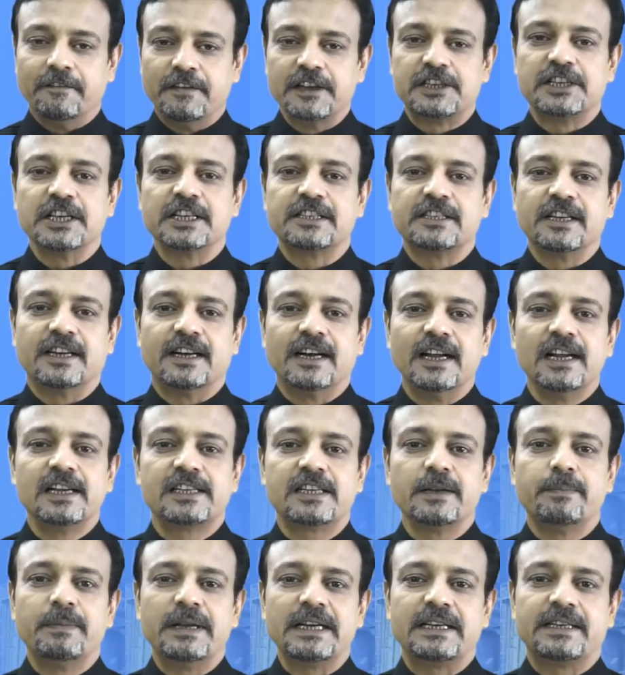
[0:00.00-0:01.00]
which is the
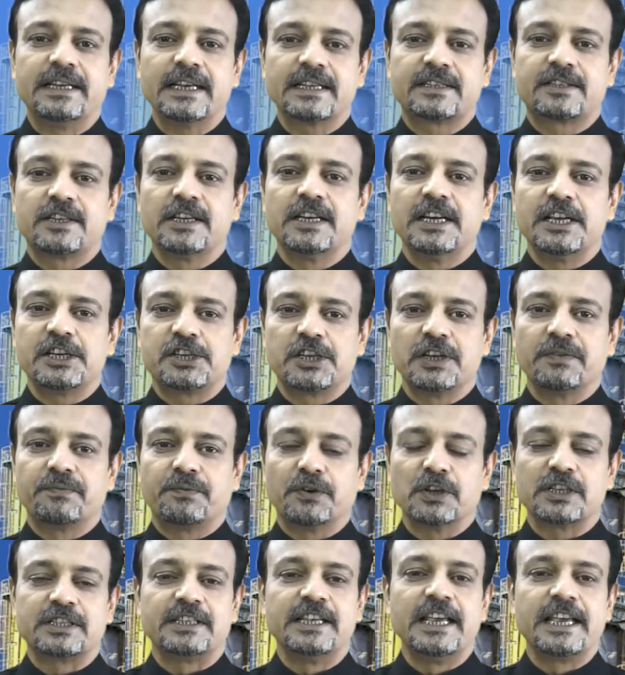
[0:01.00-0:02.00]
ultimate destination
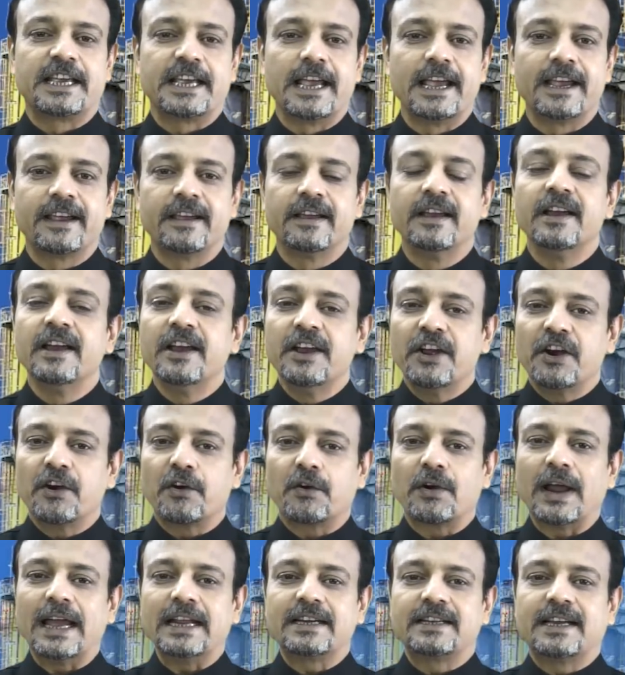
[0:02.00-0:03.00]
for seeking
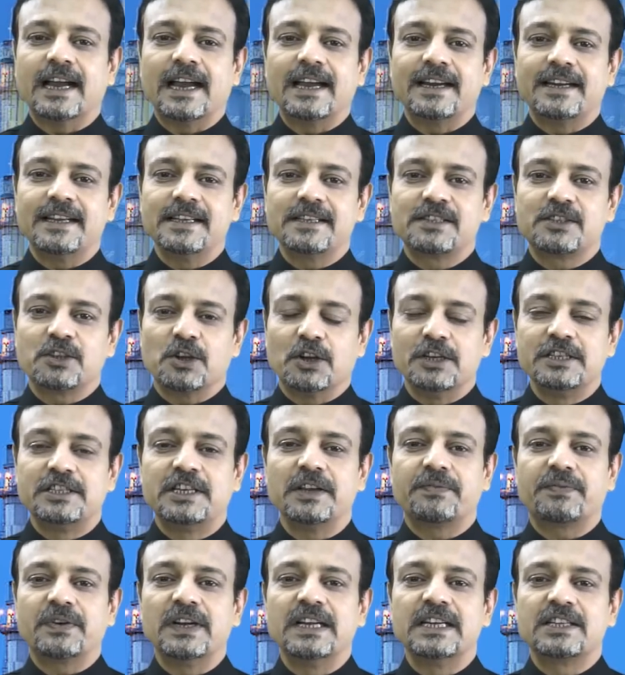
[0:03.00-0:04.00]
right guidance on
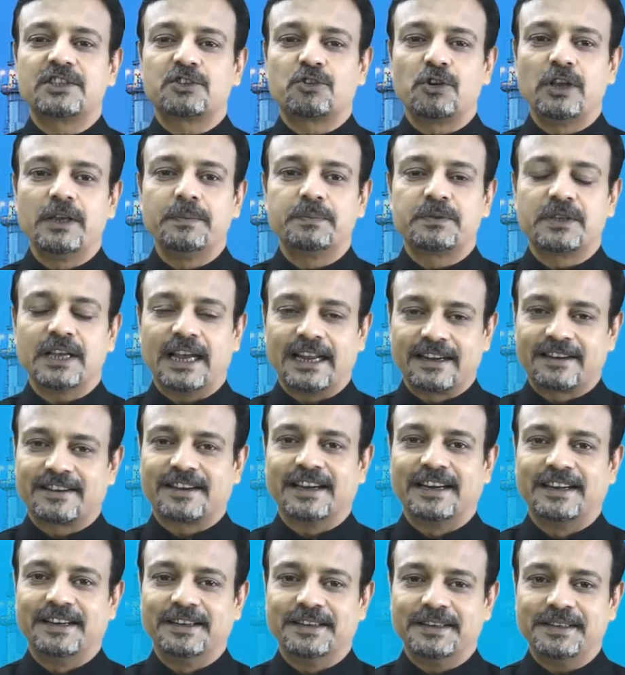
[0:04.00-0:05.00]
different streams and
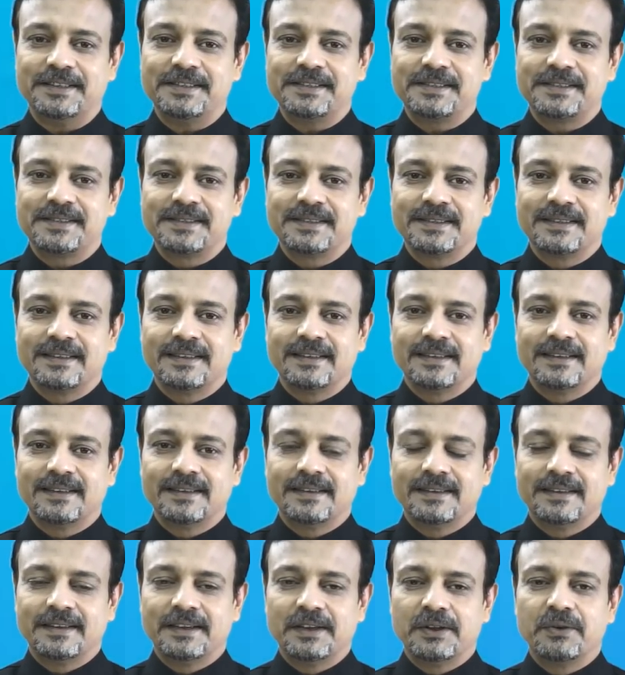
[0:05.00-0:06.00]
careers.
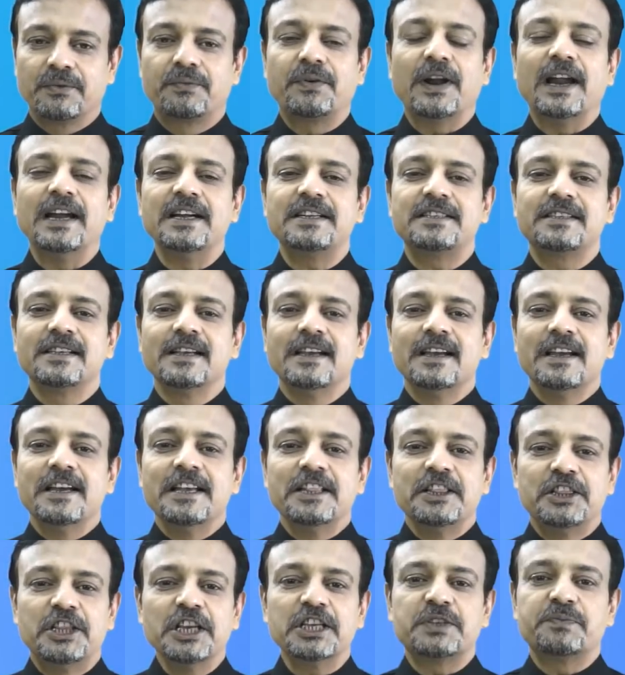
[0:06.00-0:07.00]
Friends,
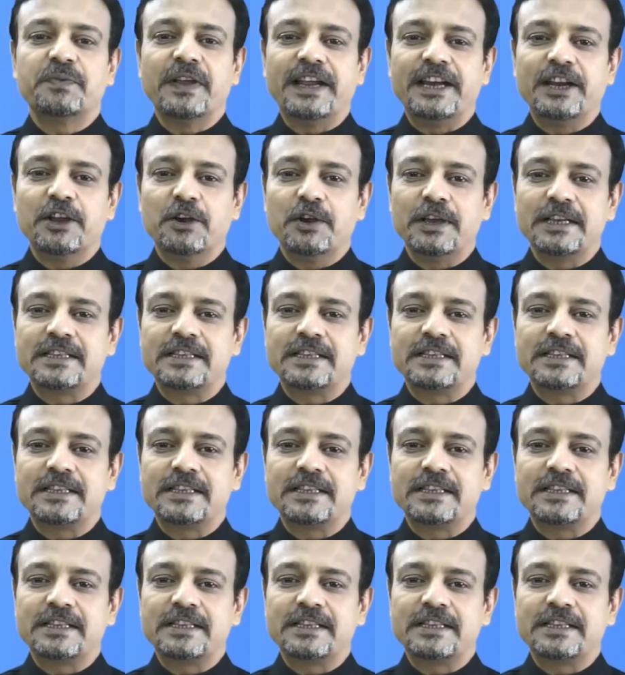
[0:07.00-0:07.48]
this video